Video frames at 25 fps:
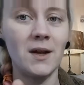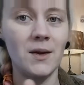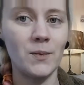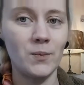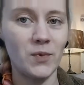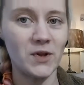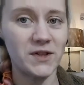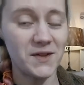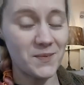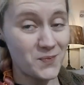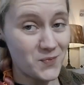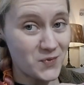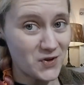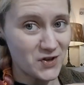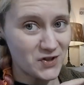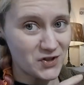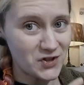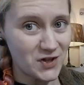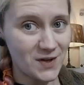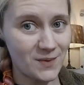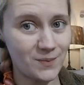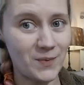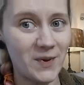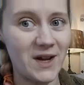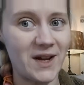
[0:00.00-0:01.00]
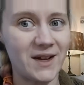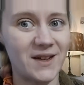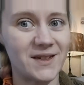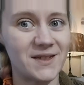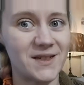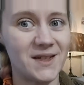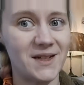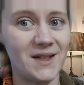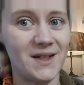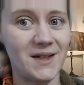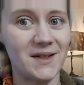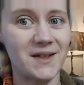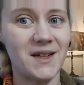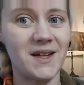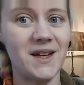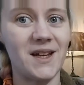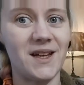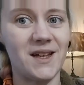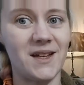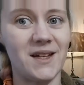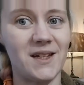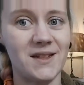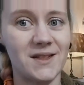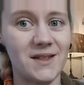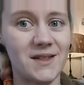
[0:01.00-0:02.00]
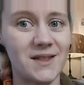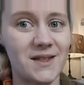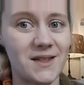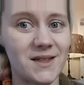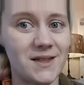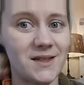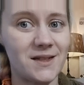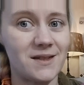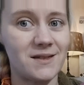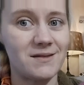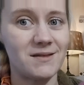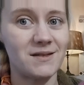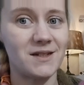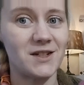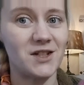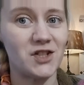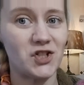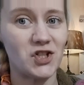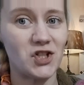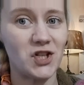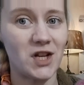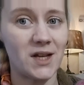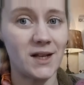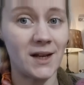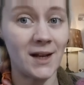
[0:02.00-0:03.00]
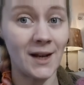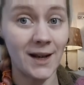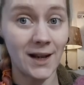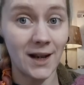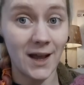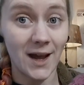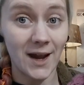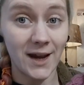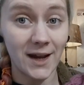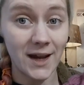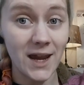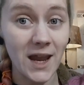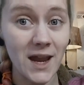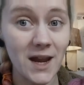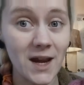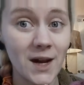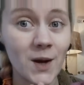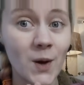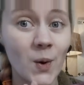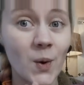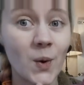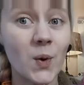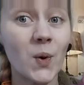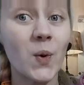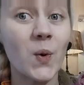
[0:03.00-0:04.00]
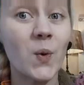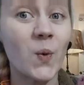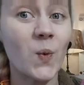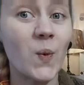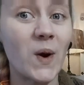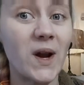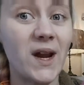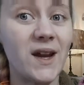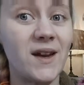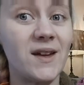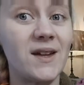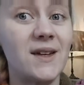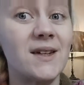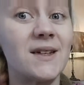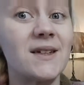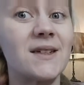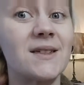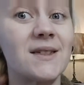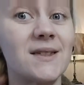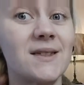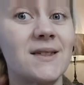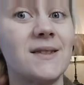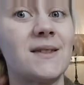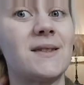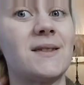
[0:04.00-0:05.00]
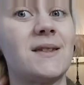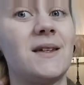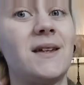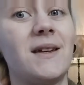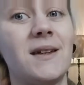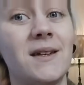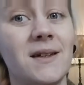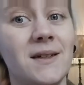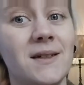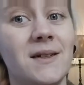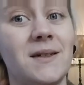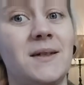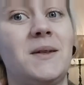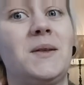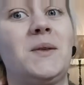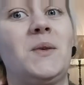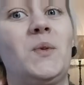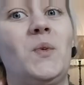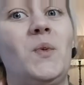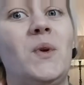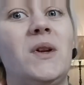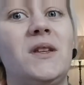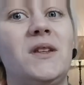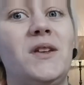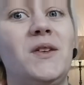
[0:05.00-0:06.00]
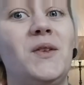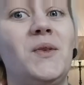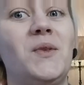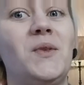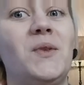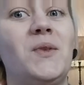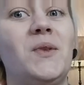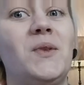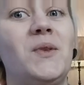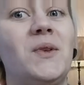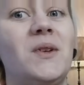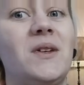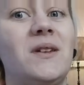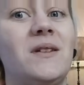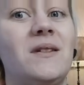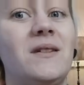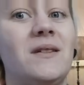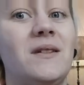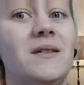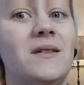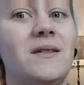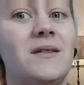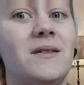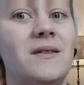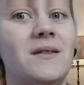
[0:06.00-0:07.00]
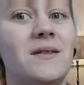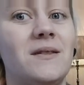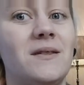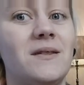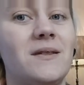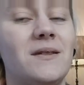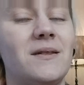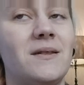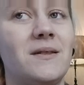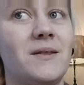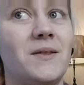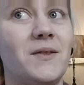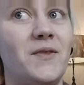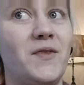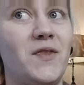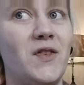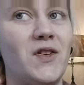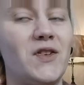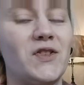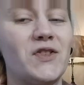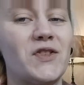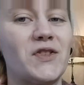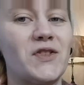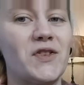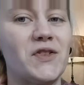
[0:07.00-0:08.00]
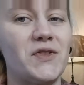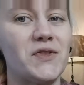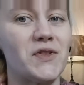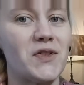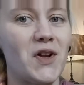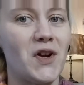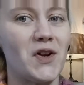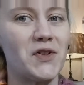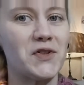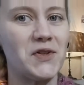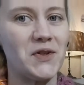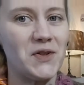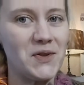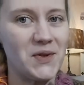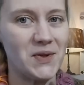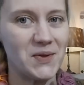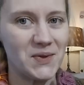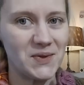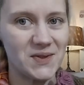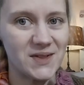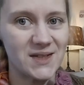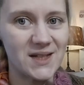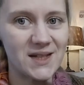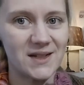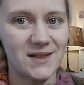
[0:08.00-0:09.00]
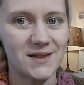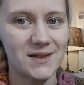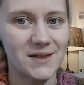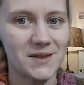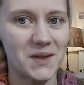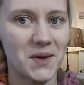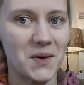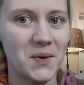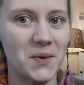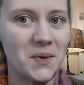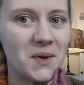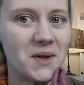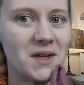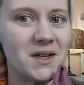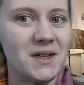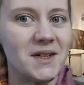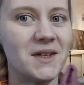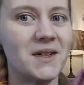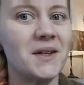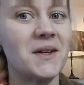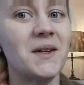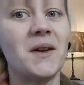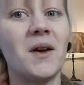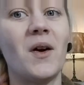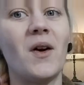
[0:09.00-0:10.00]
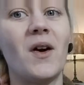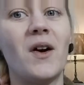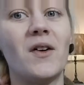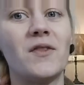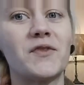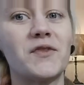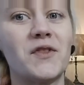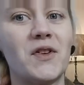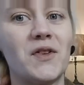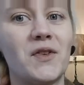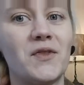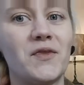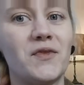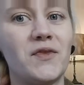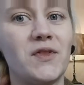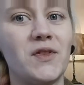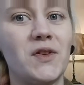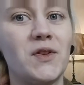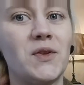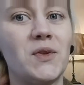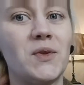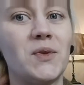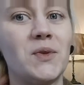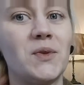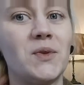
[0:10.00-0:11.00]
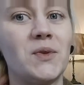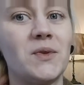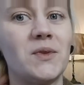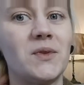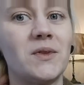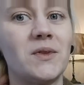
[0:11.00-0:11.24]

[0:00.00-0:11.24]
But brush alpaca silk, it's shed like crazy when you first start to use it. So after a few